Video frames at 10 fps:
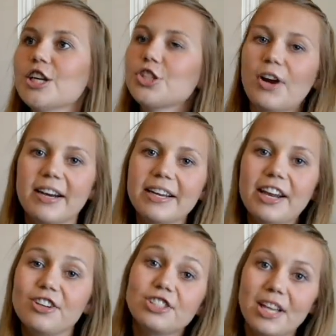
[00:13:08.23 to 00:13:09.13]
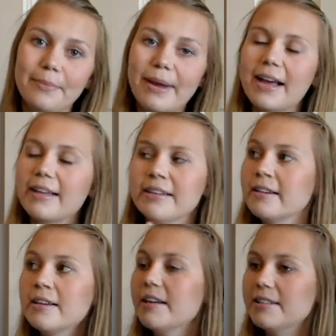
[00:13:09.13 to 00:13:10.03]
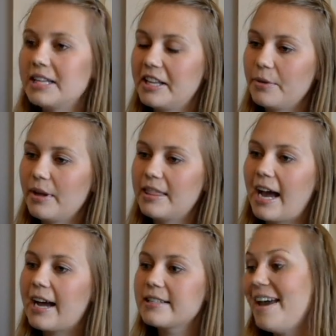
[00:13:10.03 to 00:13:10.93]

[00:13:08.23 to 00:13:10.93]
trying to get her son back and dealing with that.